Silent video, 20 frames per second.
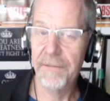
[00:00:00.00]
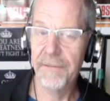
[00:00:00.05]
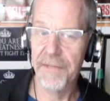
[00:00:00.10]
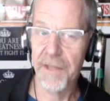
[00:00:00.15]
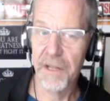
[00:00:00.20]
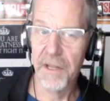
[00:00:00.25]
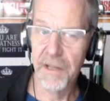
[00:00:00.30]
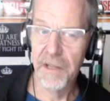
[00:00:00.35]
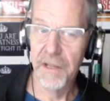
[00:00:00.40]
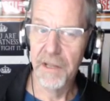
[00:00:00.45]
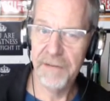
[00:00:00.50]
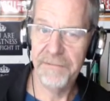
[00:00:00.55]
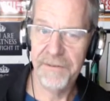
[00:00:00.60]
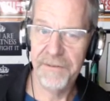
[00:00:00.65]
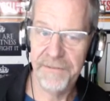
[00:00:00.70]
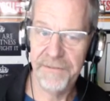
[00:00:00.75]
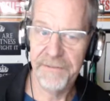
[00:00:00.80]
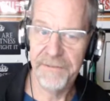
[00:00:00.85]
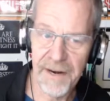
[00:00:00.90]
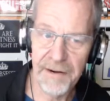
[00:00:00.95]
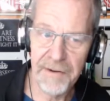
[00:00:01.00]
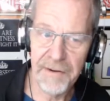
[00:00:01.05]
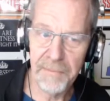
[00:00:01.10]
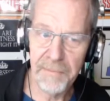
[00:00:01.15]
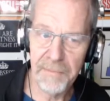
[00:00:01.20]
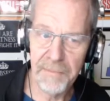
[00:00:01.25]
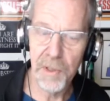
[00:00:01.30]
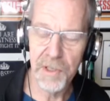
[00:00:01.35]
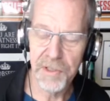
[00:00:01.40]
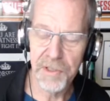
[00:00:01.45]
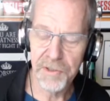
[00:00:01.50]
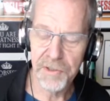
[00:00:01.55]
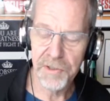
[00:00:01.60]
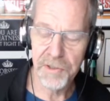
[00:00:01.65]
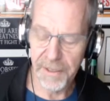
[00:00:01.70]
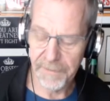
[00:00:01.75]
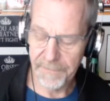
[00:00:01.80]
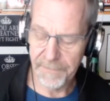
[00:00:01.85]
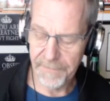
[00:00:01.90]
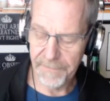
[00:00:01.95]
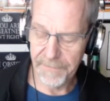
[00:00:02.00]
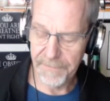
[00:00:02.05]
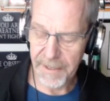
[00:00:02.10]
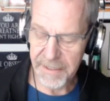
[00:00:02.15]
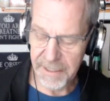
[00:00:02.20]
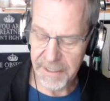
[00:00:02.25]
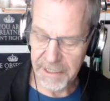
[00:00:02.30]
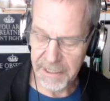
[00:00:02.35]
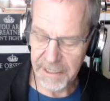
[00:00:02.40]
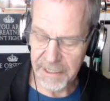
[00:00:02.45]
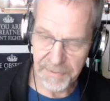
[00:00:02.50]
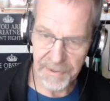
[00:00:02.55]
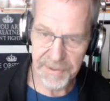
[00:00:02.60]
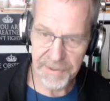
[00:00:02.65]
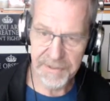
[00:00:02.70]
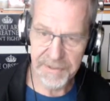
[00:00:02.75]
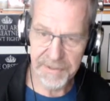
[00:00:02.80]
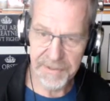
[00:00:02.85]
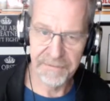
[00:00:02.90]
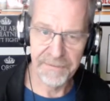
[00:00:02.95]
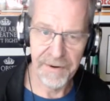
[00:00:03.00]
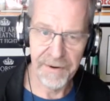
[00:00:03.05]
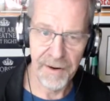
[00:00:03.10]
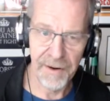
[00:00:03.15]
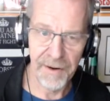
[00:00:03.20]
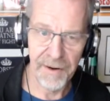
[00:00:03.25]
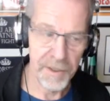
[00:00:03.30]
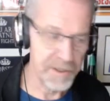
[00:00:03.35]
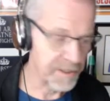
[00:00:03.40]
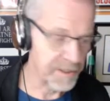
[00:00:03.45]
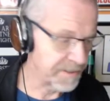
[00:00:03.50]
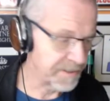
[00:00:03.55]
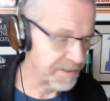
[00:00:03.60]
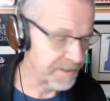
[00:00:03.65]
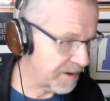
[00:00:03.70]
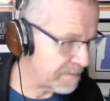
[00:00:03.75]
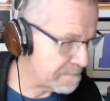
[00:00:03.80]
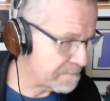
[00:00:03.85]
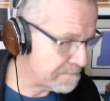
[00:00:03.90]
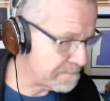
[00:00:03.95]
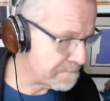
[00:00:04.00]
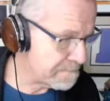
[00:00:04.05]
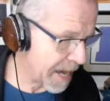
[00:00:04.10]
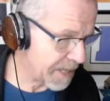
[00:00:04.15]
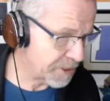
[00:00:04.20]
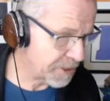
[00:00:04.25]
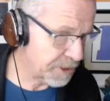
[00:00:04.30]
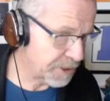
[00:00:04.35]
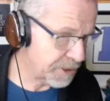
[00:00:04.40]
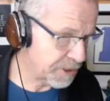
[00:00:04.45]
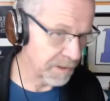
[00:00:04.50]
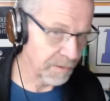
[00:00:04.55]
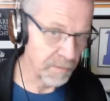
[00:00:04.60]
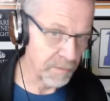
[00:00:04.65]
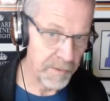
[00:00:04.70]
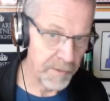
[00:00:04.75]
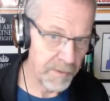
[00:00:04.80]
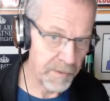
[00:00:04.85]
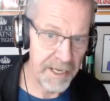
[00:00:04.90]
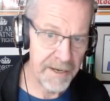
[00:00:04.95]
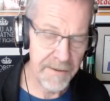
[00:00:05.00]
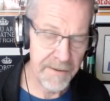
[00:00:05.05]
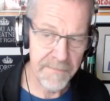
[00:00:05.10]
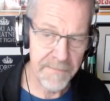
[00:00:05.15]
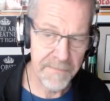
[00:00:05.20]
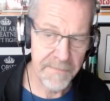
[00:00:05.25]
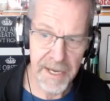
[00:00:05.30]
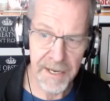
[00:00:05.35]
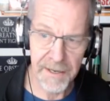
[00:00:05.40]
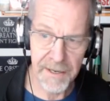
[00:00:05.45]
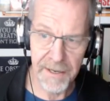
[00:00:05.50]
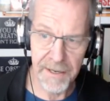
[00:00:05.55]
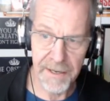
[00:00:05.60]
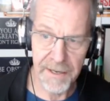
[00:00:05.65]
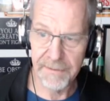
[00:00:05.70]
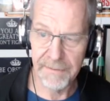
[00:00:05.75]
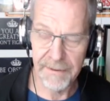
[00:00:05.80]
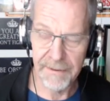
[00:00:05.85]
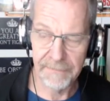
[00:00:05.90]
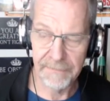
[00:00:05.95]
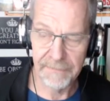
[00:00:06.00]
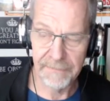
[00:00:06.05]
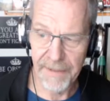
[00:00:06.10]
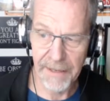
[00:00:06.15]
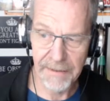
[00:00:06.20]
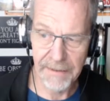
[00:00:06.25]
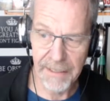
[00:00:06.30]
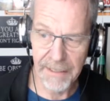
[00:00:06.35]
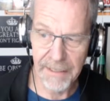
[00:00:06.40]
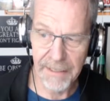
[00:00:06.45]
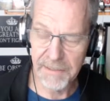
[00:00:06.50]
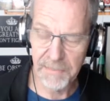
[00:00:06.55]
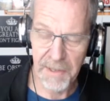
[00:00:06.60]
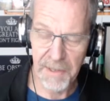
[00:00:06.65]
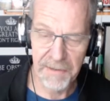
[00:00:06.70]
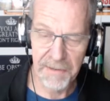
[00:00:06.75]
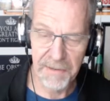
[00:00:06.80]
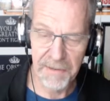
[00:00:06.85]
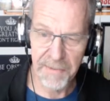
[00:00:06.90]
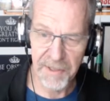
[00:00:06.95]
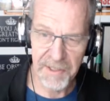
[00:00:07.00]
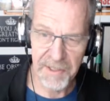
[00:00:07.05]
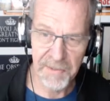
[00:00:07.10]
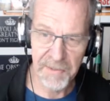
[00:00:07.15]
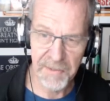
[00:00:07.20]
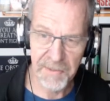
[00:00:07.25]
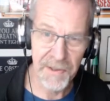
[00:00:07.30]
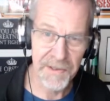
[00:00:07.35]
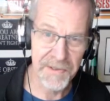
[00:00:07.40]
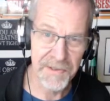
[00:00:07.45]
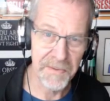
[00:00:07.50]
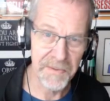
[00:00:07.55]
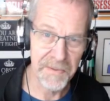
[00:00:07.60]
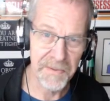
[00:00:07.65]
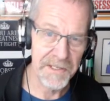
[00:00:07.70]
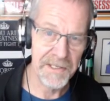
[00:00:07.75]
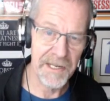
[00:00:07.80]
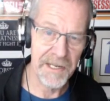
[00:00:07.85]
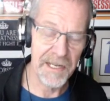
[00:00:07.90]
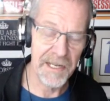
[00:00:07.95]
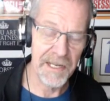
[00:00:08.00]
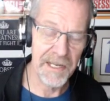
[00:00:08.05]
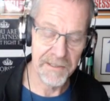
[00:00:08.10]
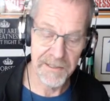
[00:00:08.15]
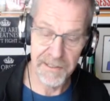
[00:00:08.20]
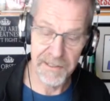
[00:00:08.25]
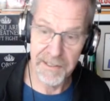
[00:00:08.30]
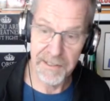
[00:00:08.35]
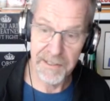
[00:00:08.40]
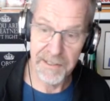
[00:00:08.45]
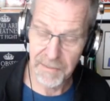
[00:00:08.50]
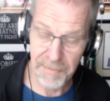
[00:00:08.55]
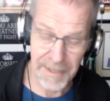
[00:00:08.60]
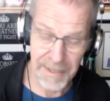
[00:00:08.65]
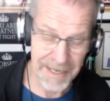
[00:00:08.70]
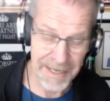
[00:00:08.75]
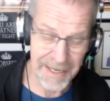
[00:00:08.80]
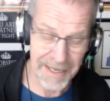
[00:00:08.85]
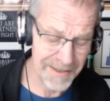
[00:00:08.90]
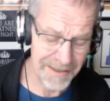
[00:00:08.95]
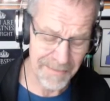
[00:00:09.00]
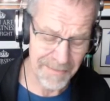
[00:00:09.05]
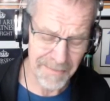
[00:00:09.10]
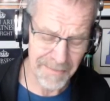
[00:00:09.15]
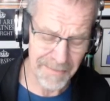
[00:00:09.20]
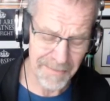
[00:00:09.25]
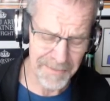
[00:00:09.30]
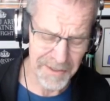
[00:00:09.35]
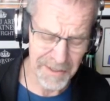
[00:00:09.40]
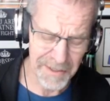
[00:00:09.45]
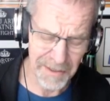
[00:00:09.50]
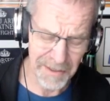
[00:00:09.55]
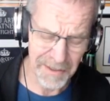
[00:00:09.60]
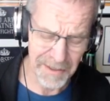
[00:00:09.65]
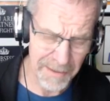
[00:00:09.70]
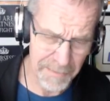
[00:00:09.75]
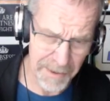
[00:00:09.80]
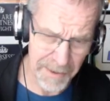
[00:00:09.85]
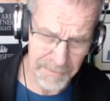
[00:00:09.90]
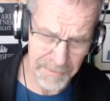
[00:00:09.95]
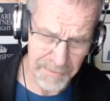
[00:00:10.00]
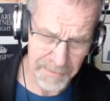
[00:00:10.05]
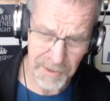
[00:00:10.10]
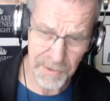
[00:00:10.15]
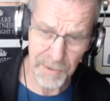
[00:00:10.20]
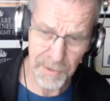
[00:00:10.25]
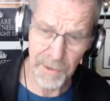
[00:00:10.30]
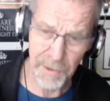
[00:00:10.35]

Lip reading: The look of a fairy portrait and the experience of a fairy portrait is very magical. When they come in, and I can speak from experience when I say this, and this applies to the mums and the grandmoms too.